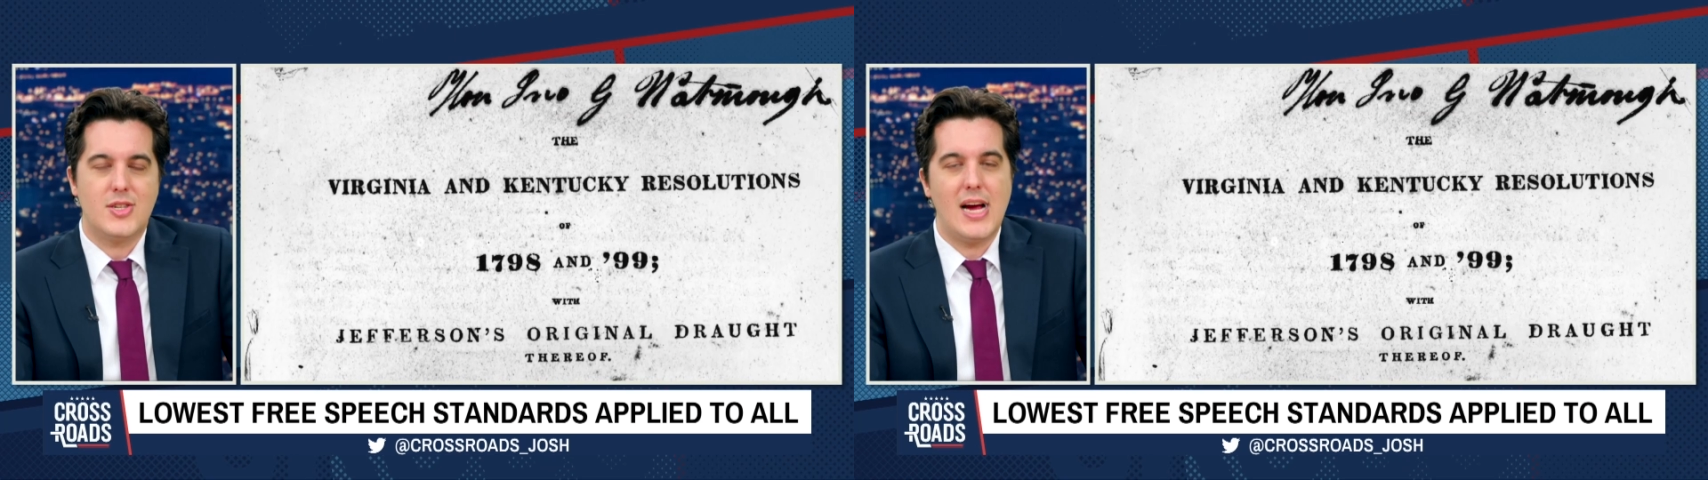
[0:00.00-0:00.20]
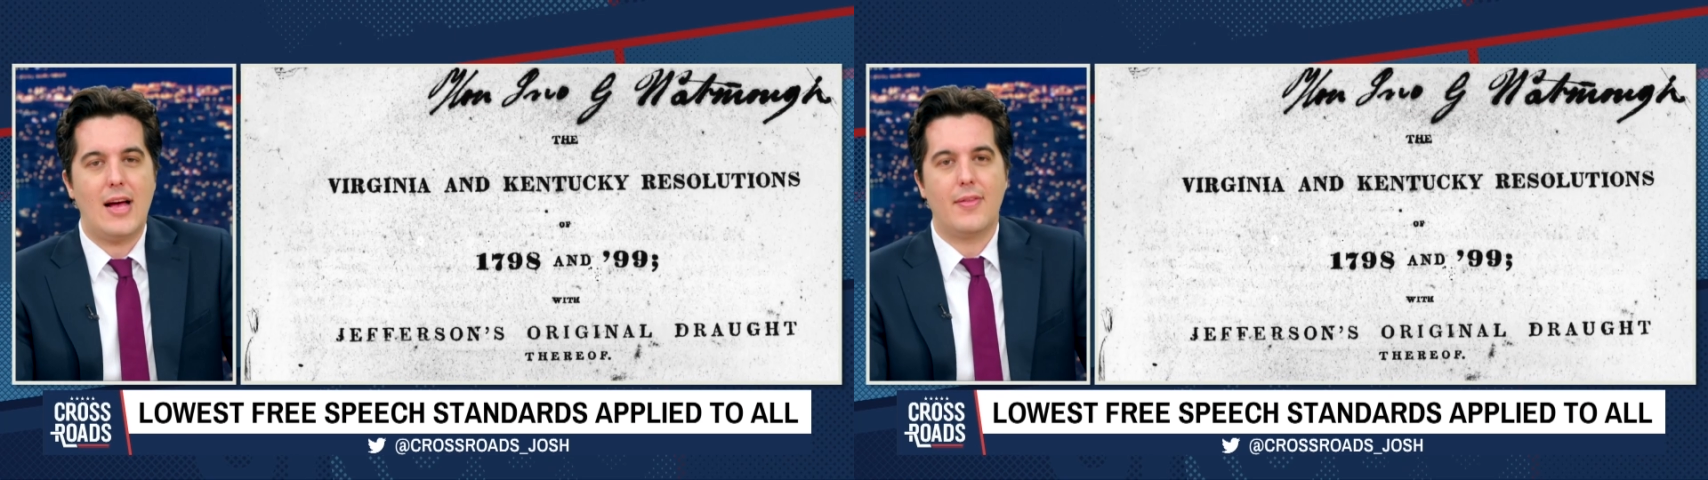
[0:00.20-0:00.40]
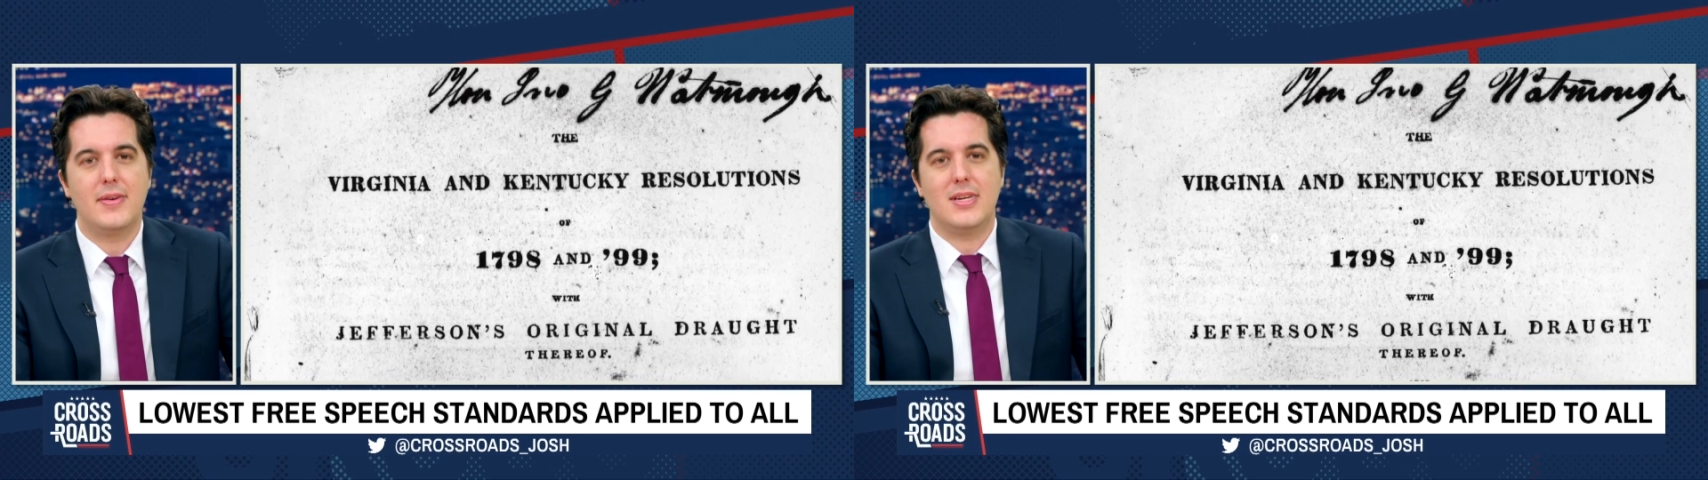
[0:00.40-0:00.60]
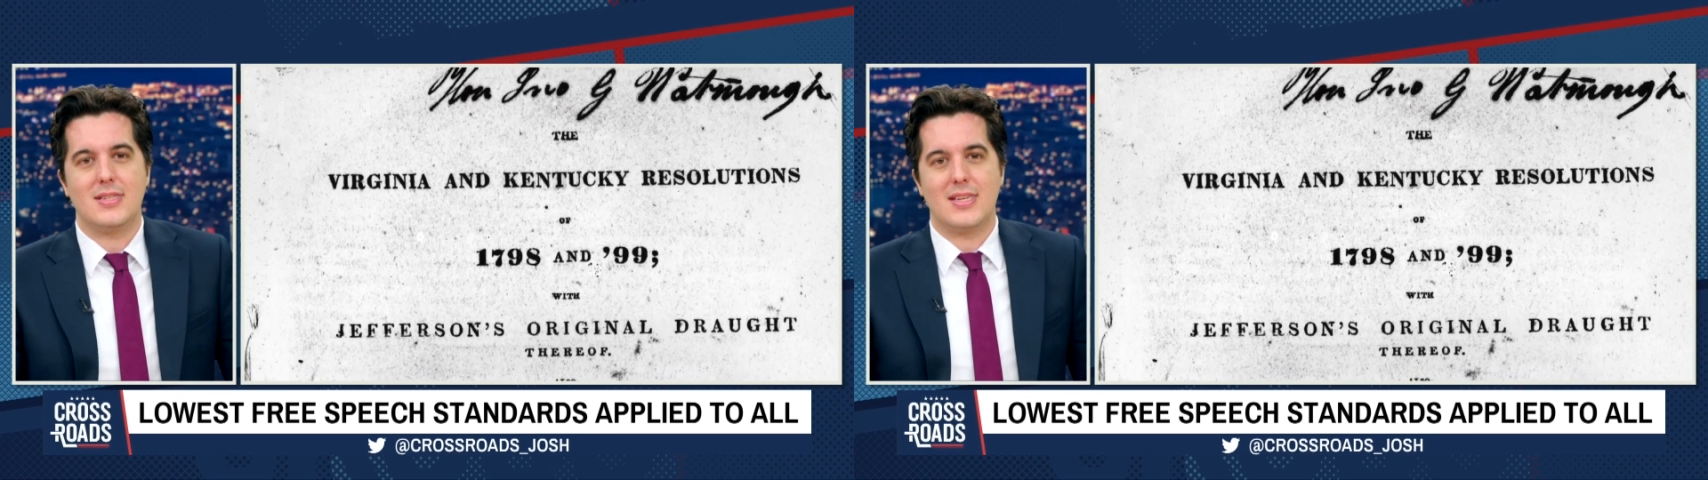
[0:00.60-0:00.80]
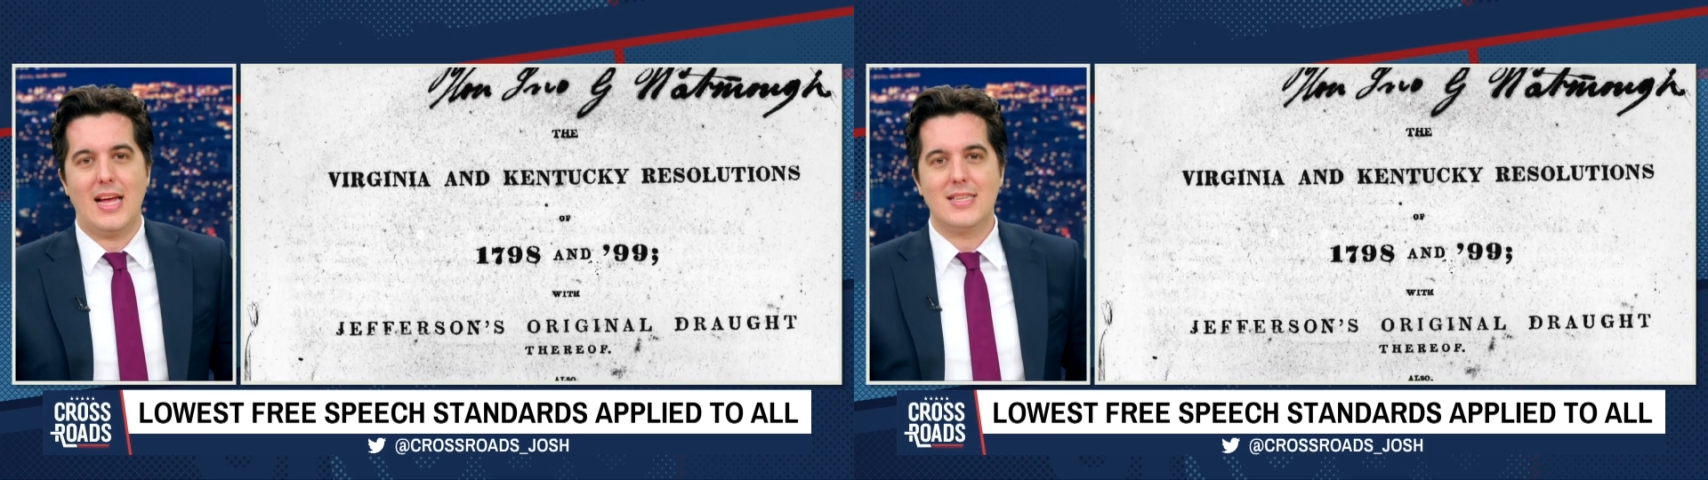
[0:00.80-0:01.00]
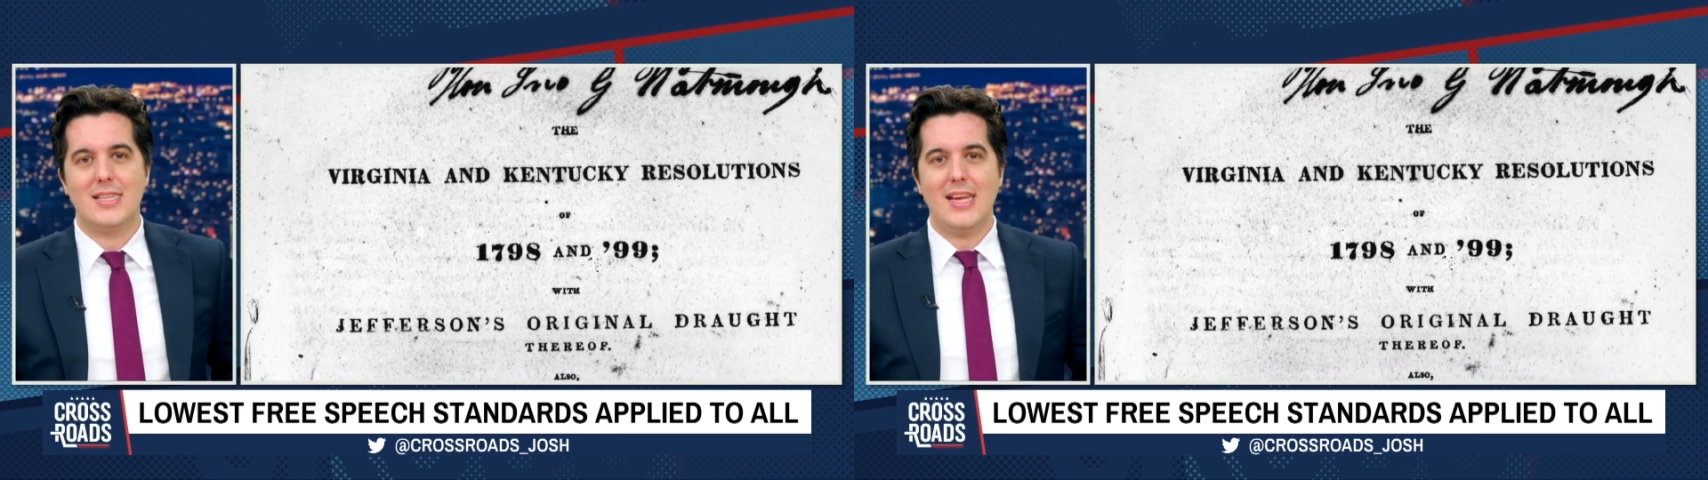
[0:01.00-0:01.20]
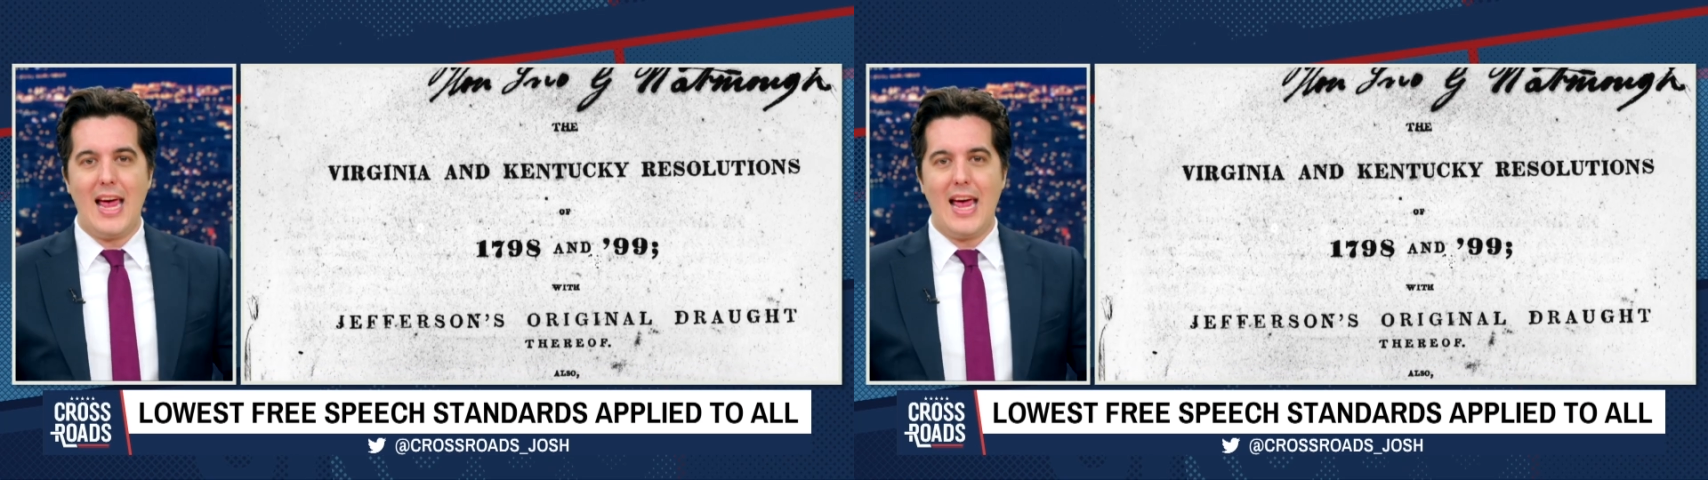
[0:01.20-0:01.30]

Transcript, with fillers: challenges against the